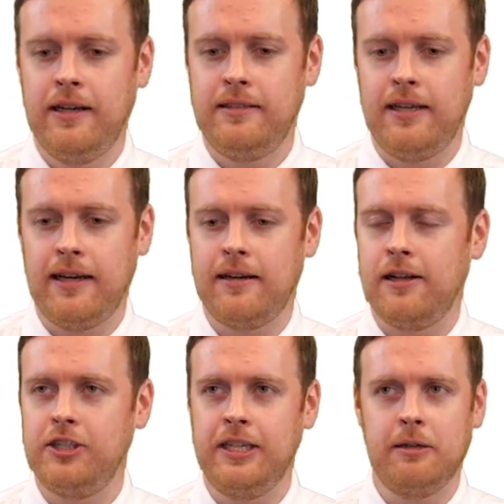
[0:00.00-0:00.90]

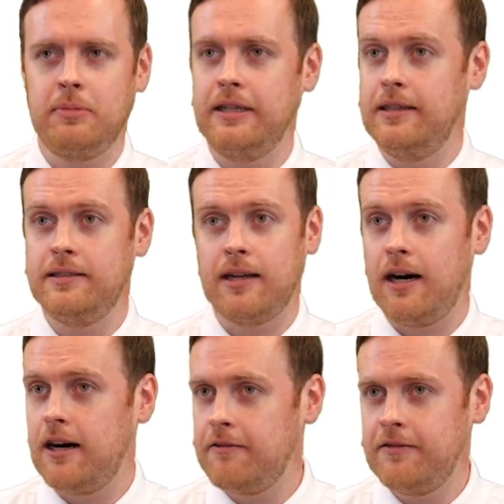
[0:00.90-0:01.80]
technology completely
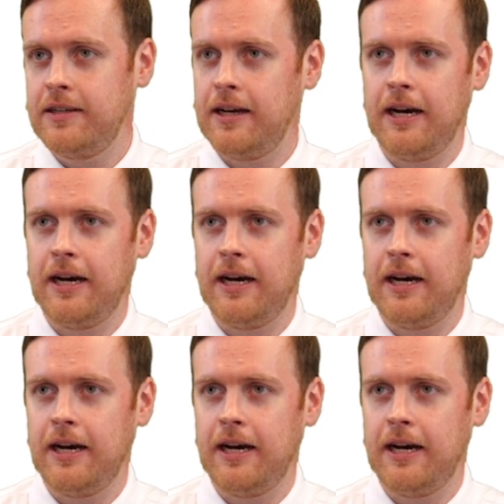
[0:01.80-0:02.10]
solved